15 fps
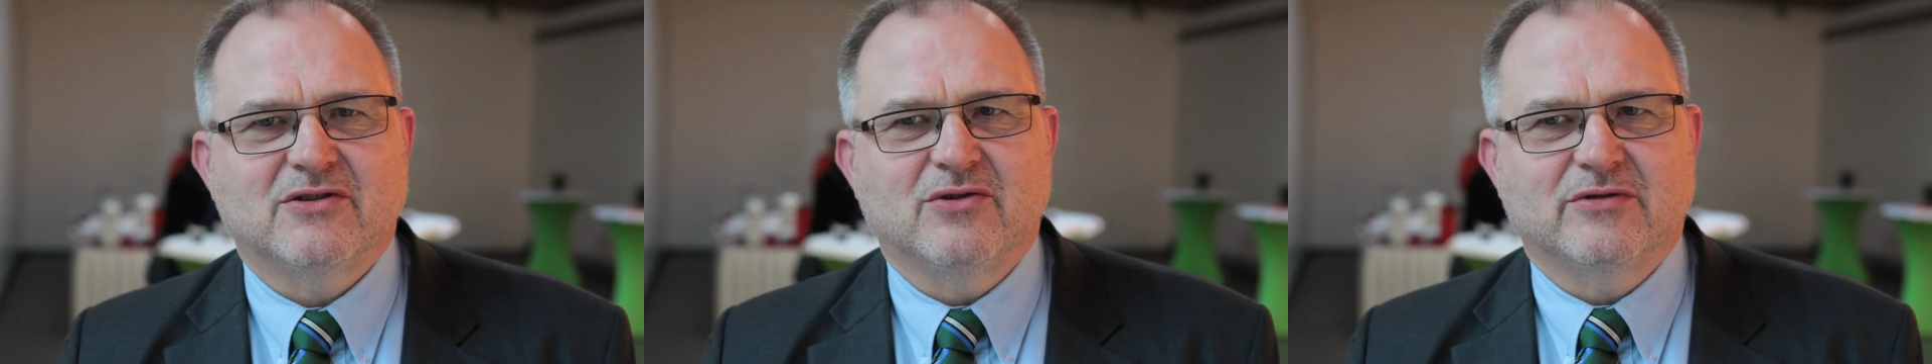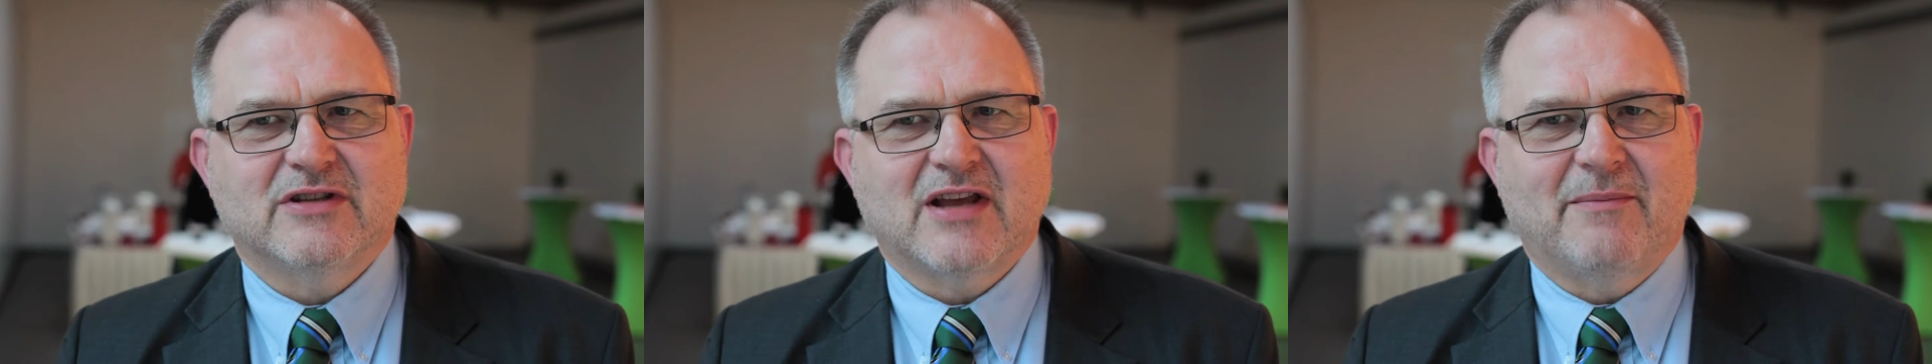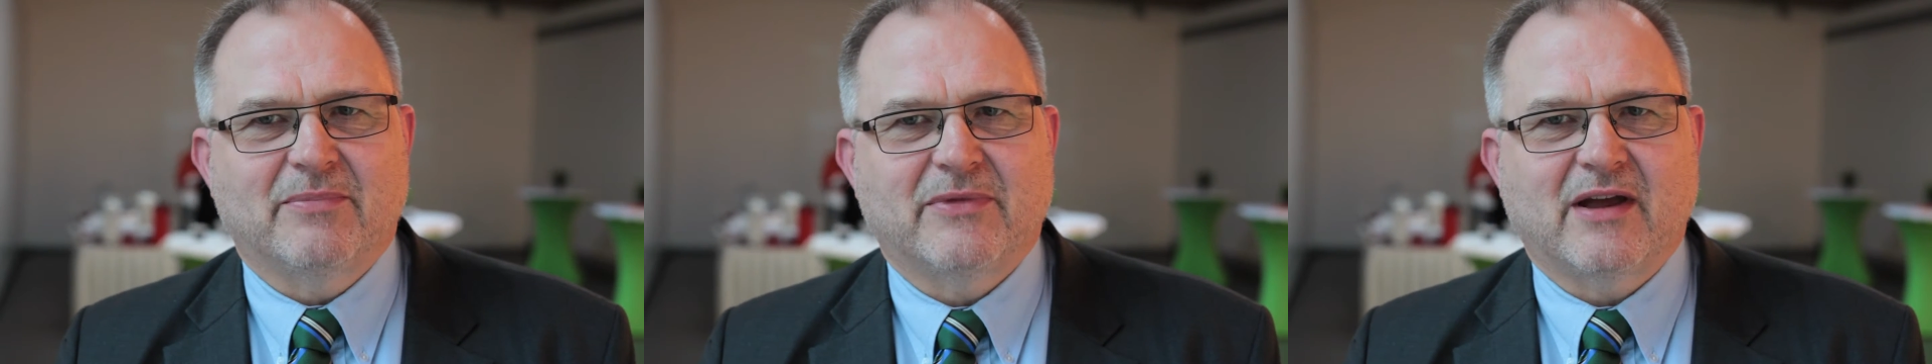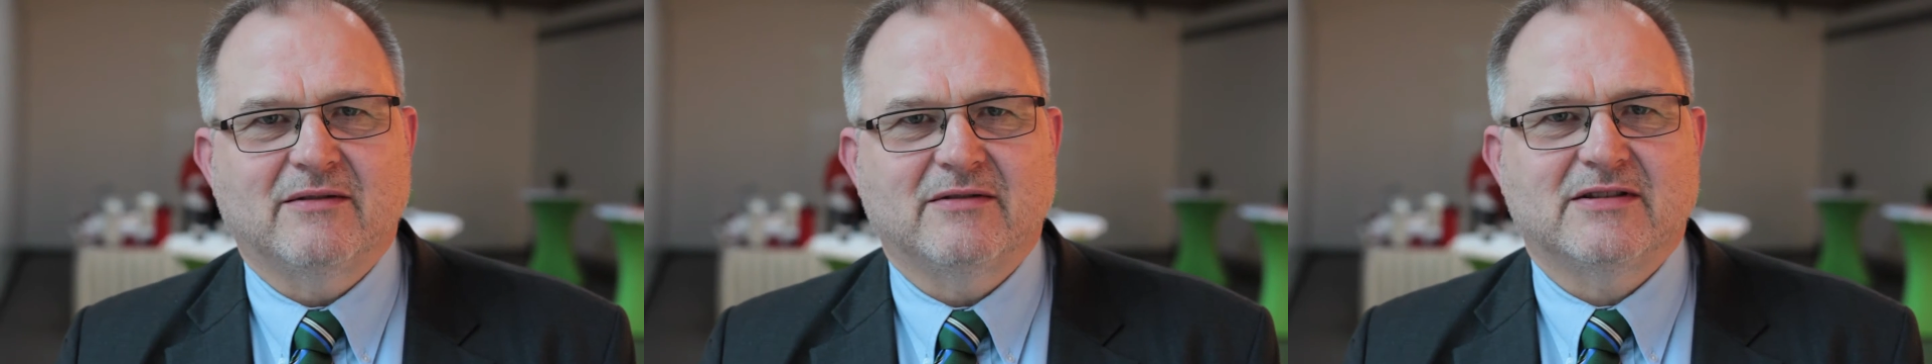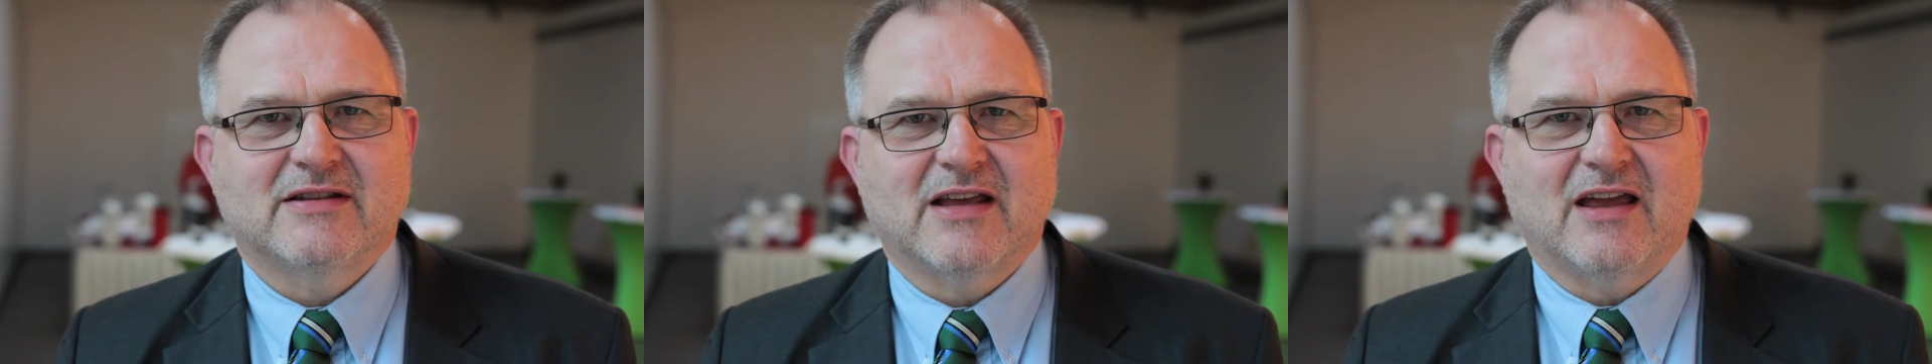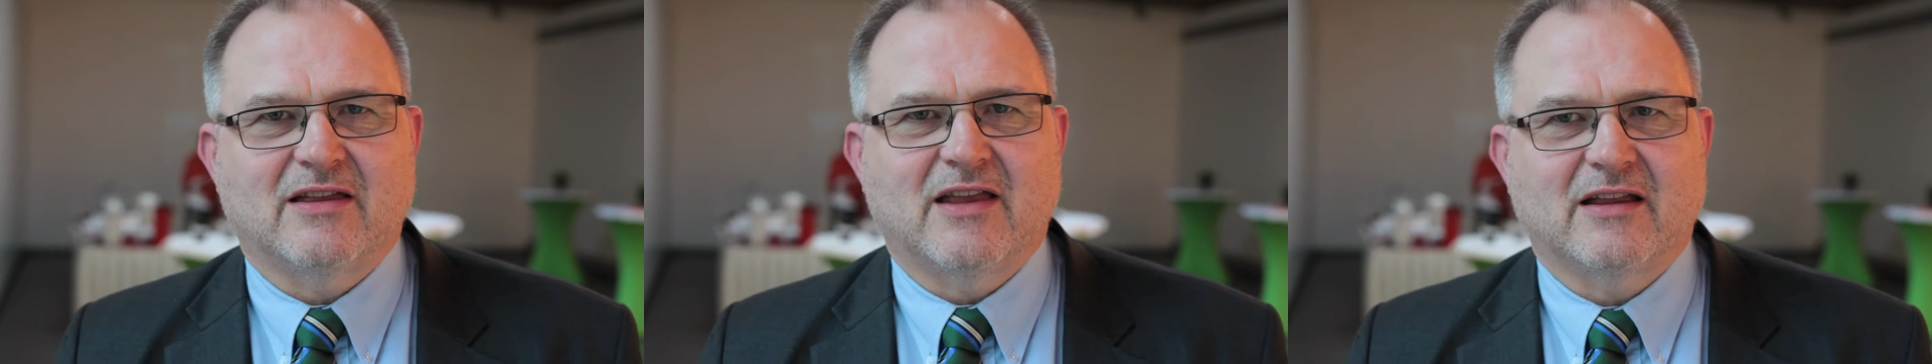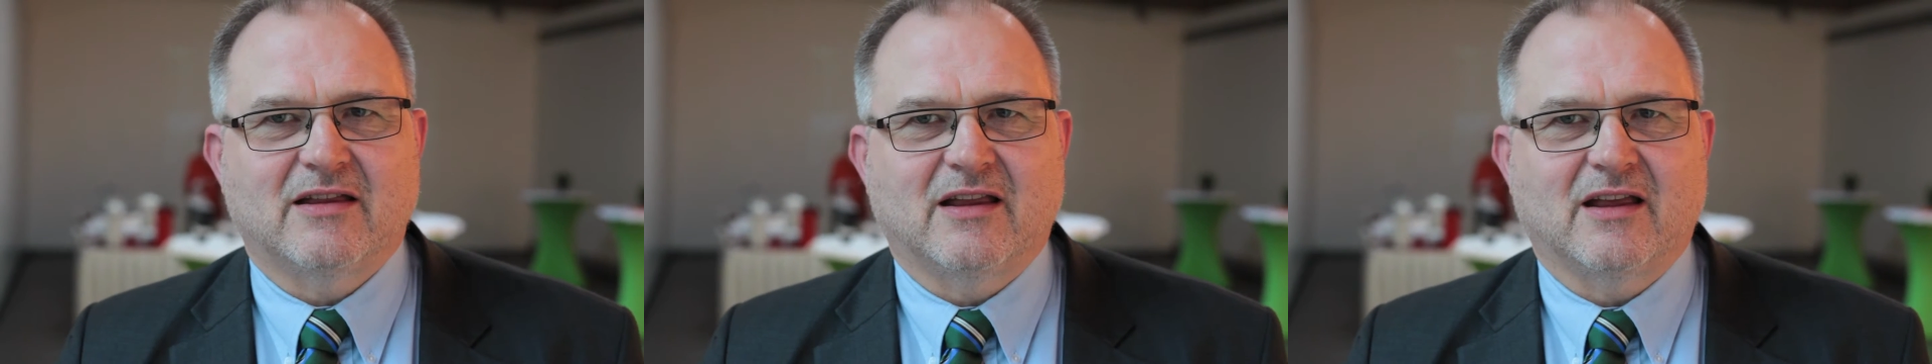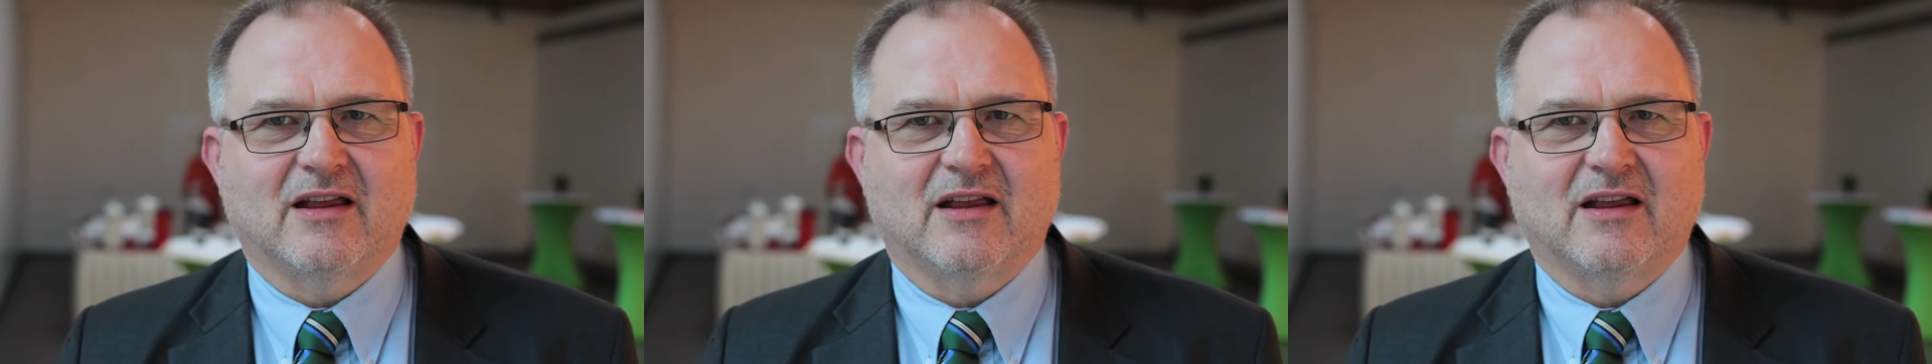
you sometimes say that